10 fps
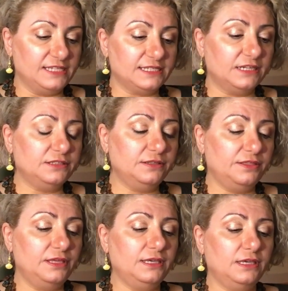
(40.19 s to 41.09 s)
I started
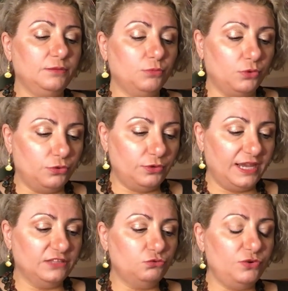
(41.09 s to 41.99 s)
thinking more
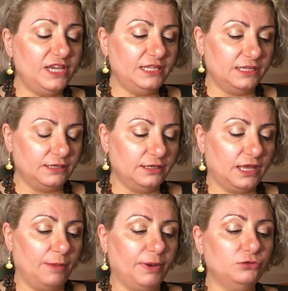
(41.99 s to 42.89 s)
and reading
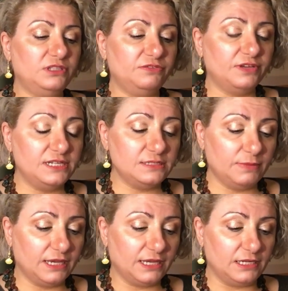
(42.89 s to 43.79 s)
about defense
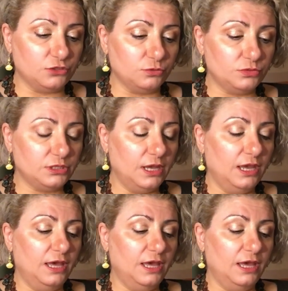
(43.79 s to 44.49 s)
mechanisms